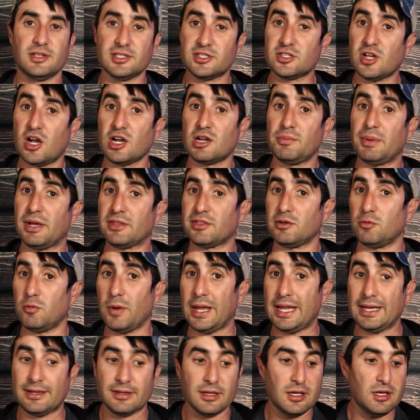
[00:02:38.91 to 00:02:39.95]
Let's talk about the
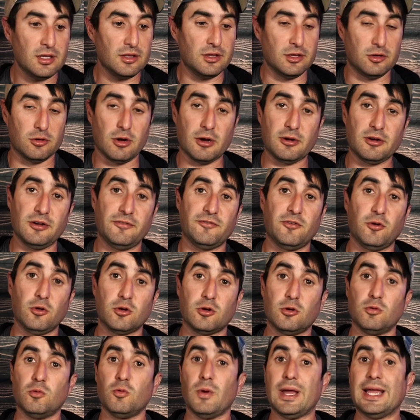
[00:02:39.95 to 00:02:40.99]
weight. The Gregory
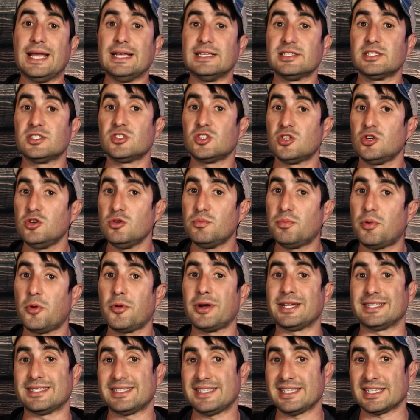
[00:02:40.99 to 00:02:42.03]
Focal weighs
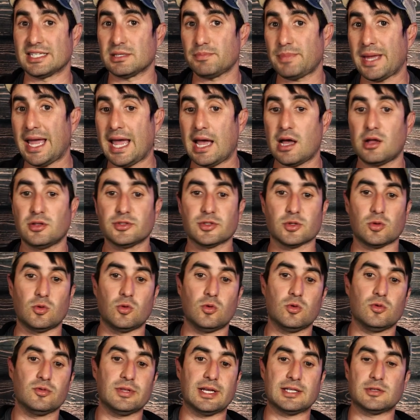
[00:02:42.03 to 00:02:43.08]
2.6 pounds,
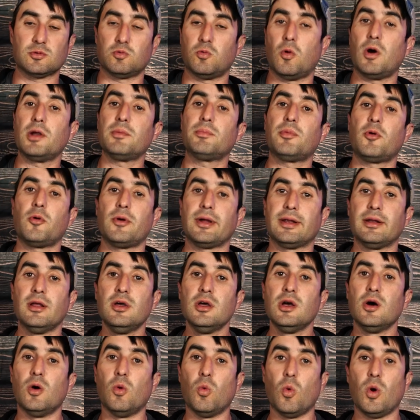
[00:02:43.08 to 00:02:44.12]
or that's
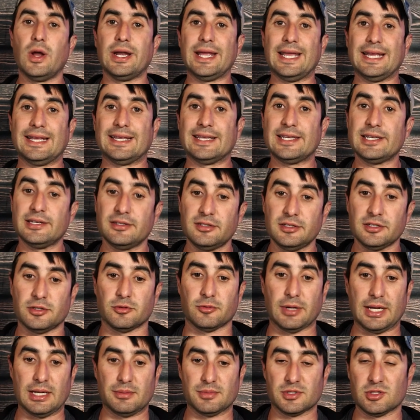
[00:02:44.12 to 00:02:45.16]
1.18
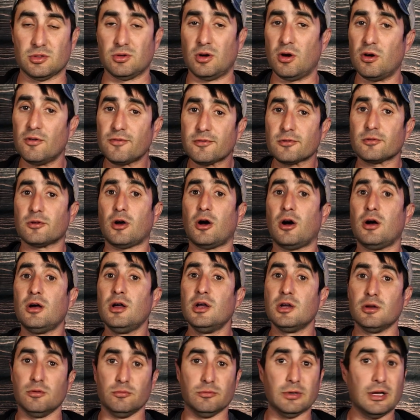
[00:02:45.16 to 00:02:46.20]
kilograms. So overall,
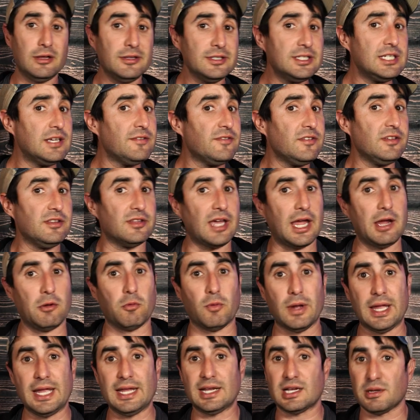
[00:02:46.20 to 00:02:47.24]
relatively
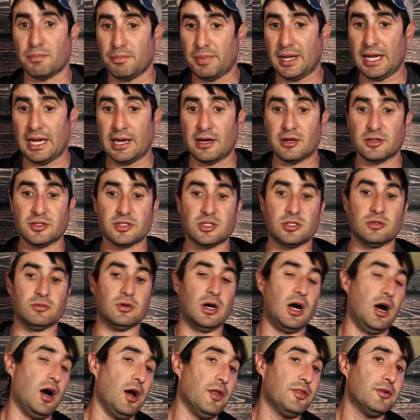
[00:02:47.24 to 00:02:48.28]
lightweight compared
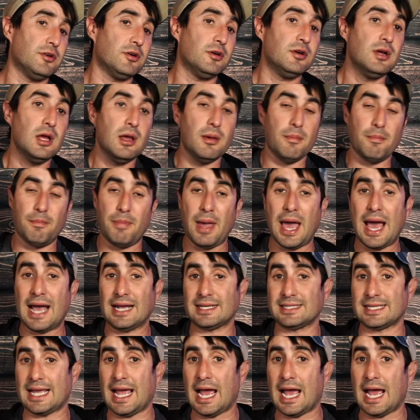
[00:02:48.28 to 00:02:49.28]
to other bags